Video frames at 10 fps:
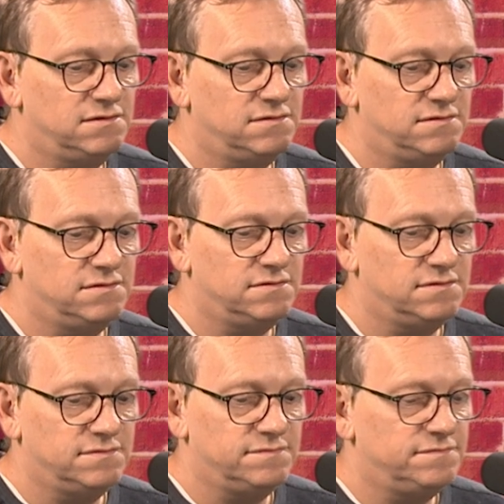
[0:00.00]

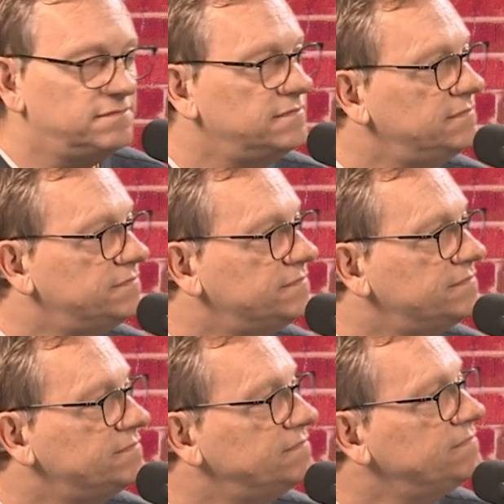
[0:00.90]

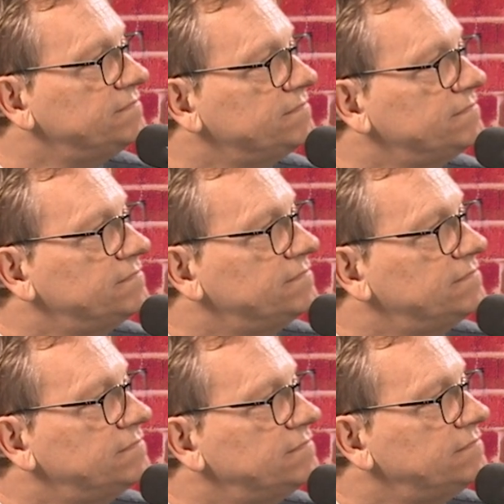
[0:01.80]

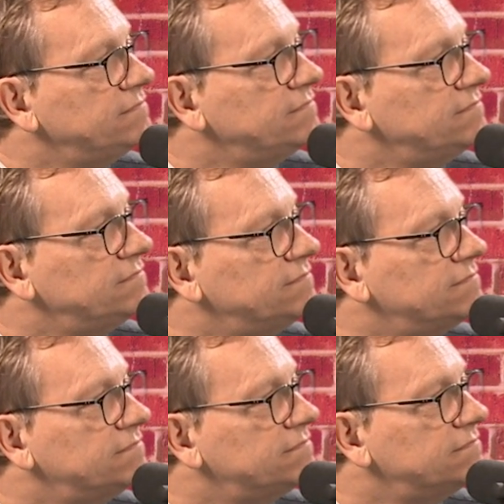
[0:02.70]

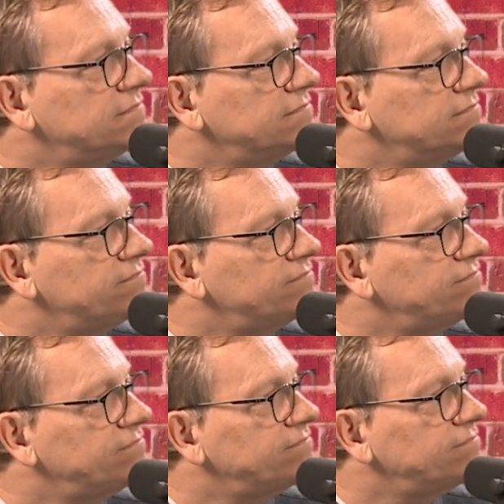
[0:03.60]
The person shown says nothing.